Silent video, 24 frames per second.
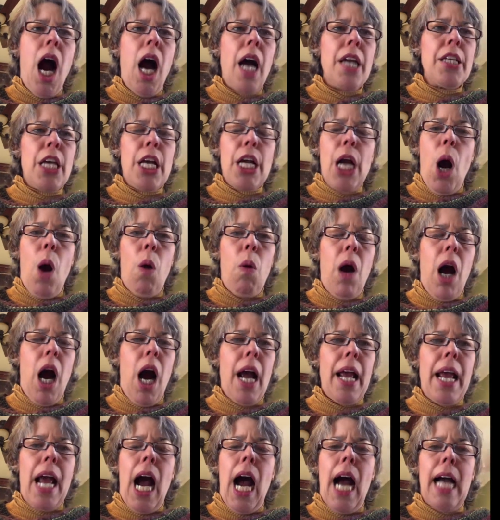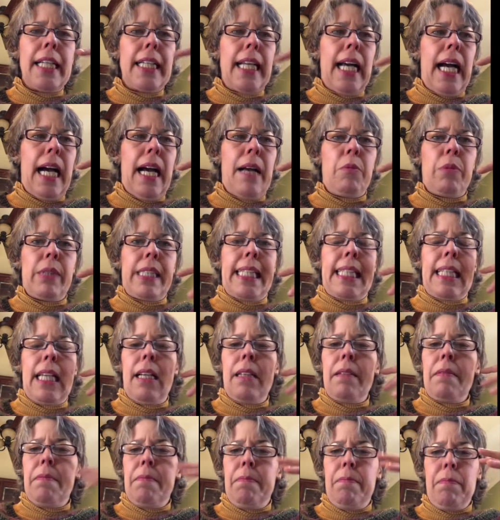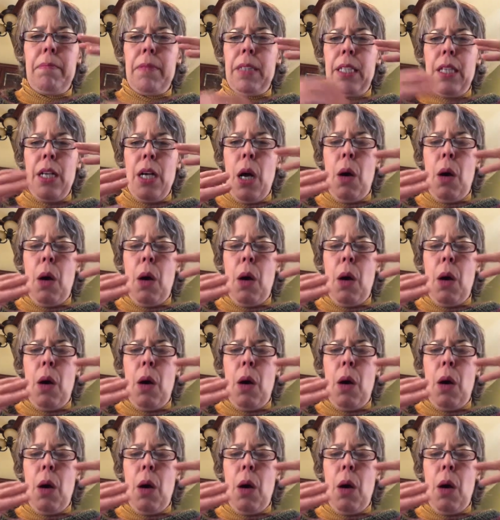you know, I I I was, you